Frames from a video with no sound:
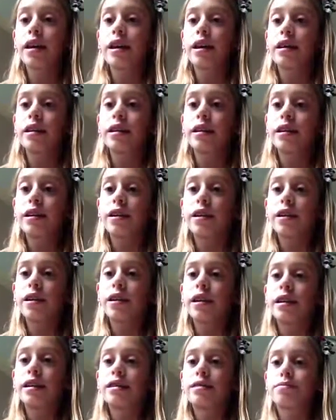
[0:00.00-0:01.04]
Here
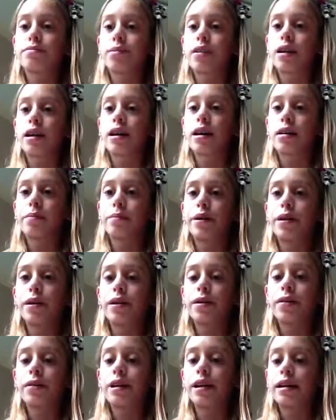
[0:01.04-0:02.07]
is my
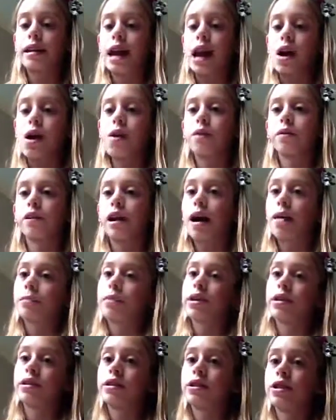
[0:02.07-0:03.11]
bow, and now I'm
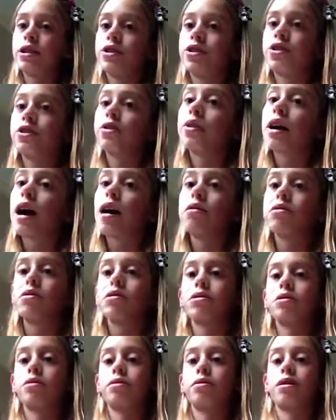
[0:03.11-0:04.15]
going to teach you how
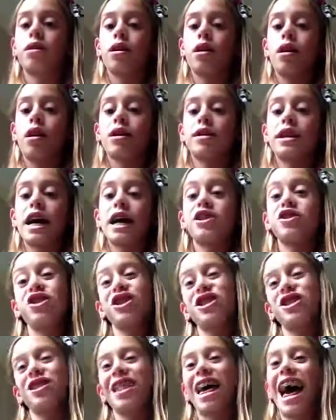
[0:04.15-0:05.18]
to attach it
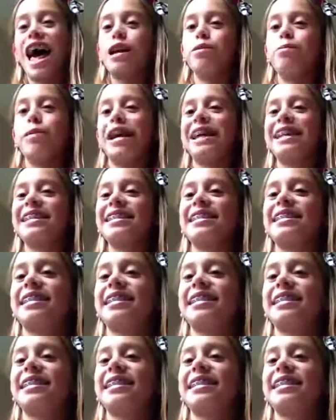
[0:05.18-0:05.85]
to the headband.